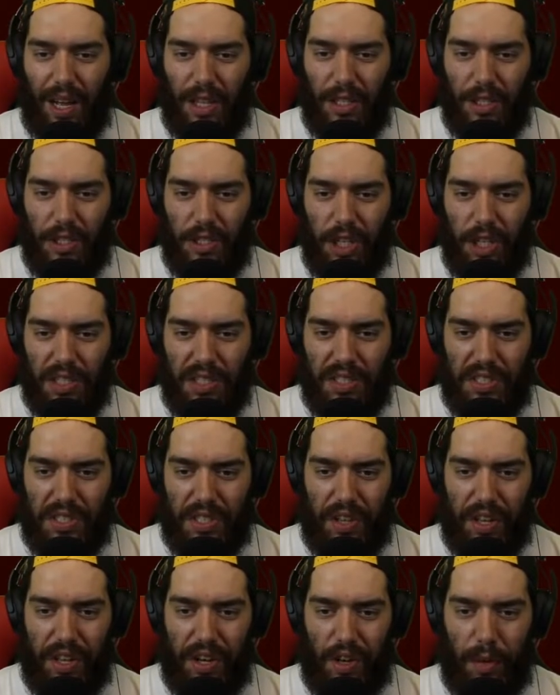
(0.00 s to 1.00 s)
Just a
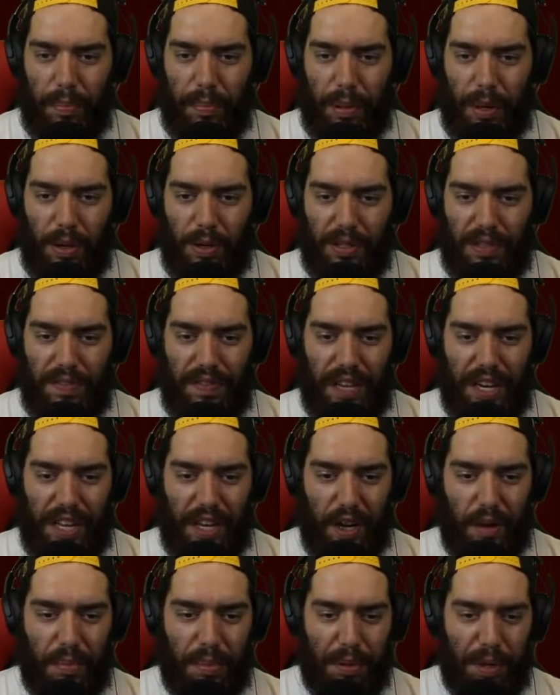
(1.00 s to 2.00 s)
little
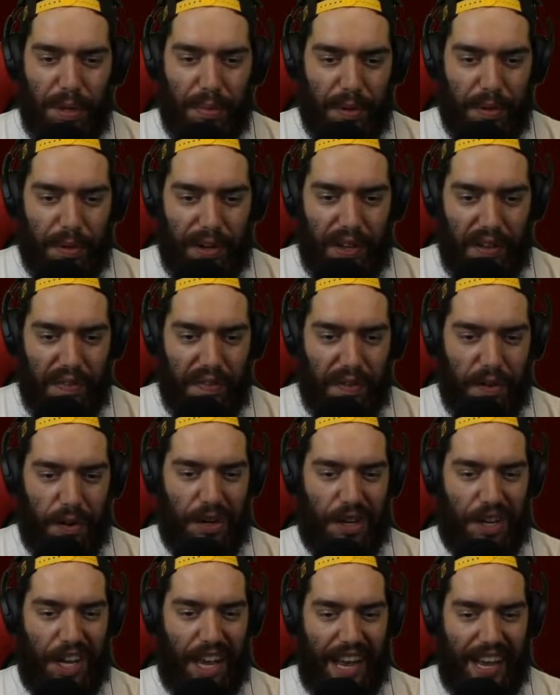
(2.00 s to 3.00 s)
post-video blooper reel for
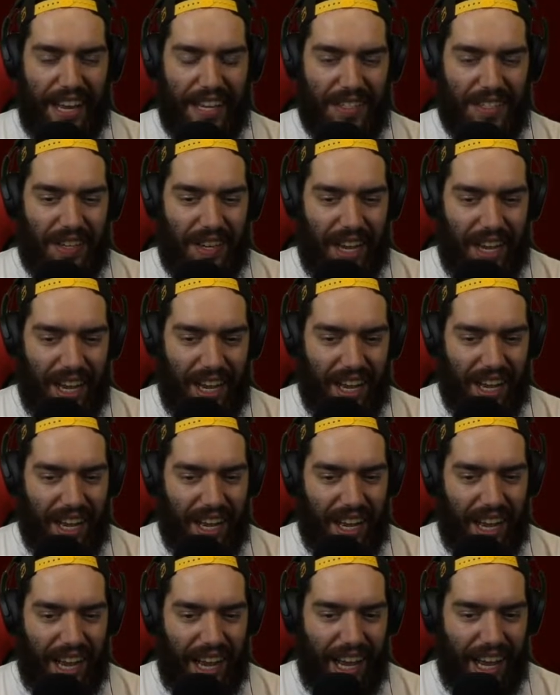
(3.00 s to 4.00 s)
you guys.
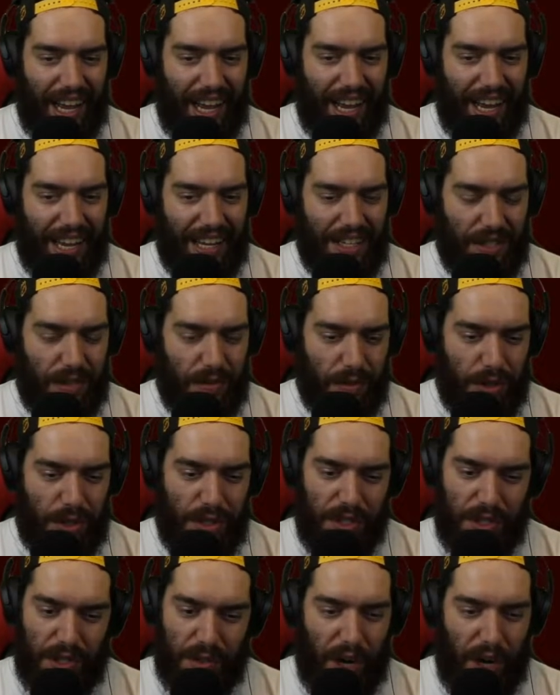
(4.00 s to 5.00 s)
I was
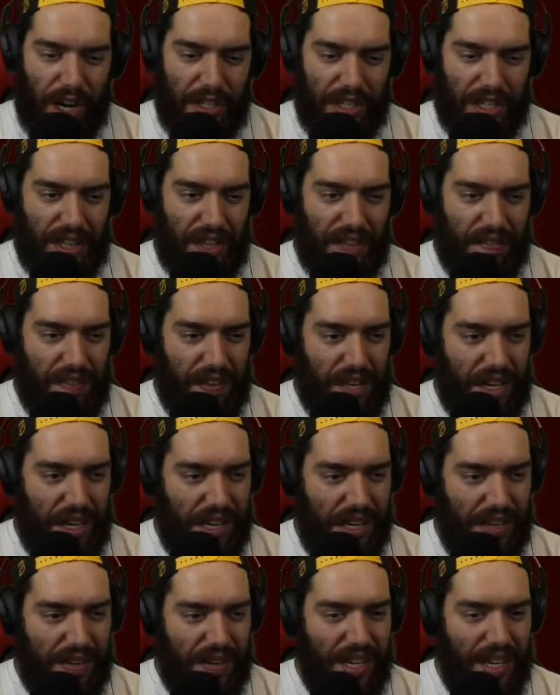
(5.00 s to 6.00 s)
just watching the
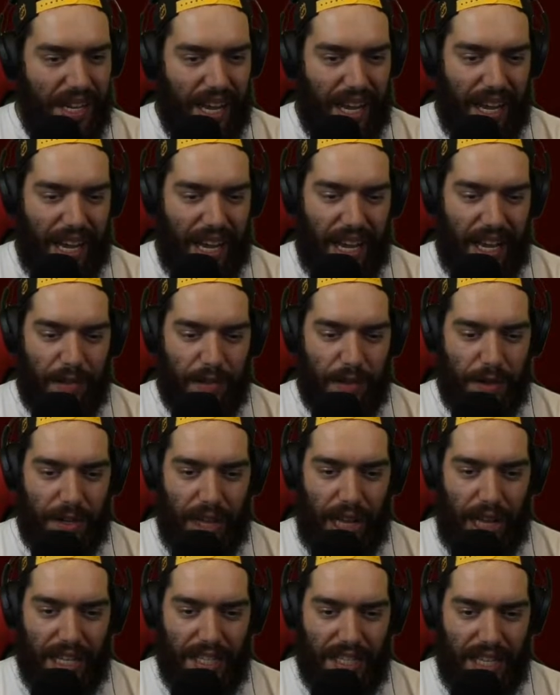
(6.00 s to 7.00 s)
video and
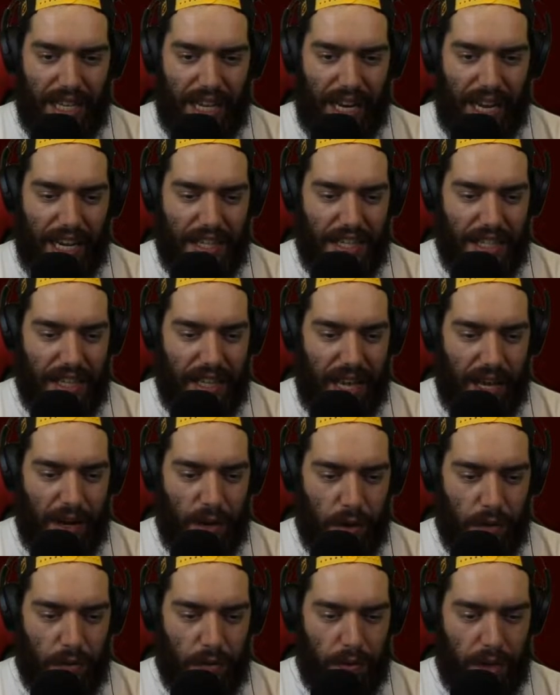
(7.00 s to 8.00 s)
realized that I did that
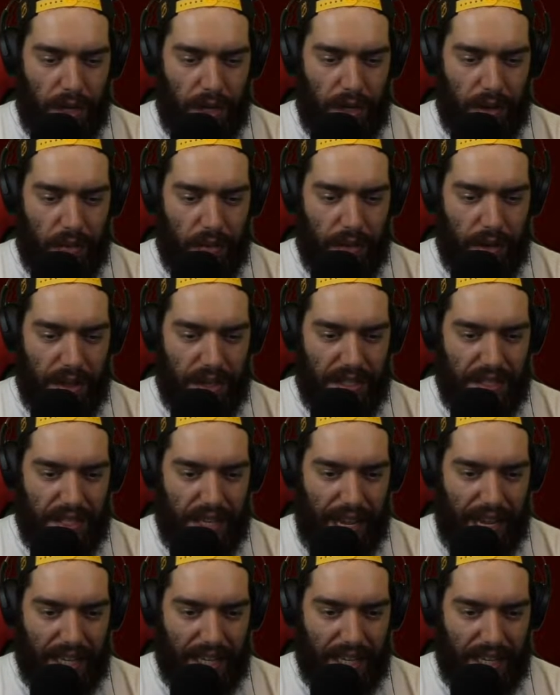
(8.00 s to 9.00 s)
whole run with
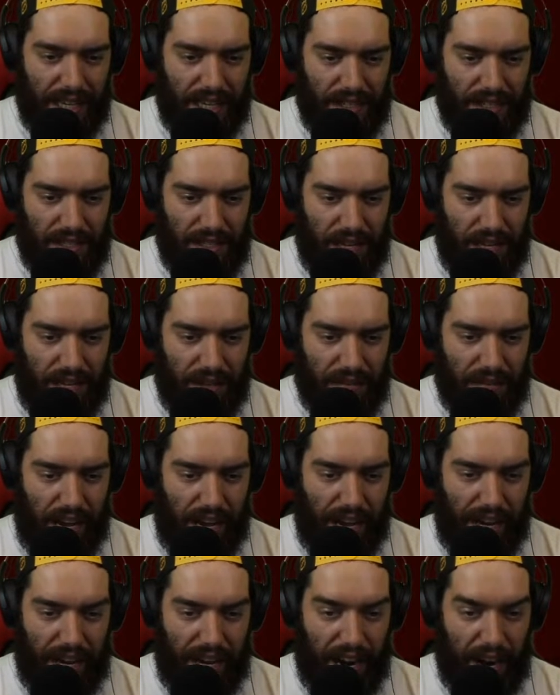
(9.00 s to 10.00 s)
attack instead of
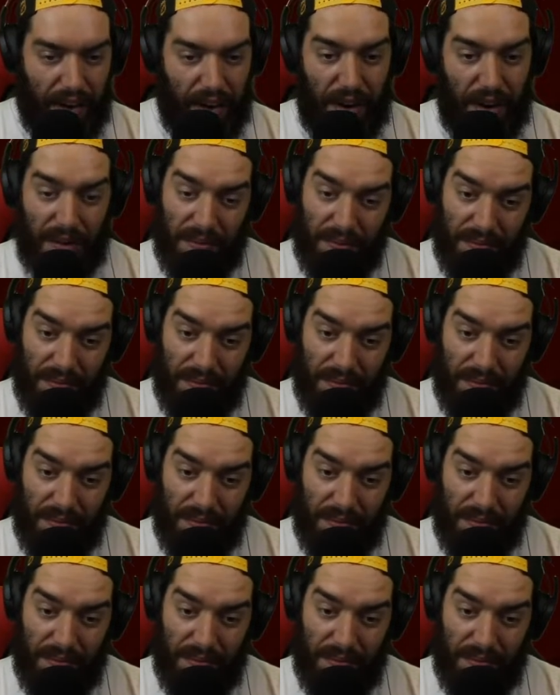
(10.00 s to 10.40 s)
guided arrow.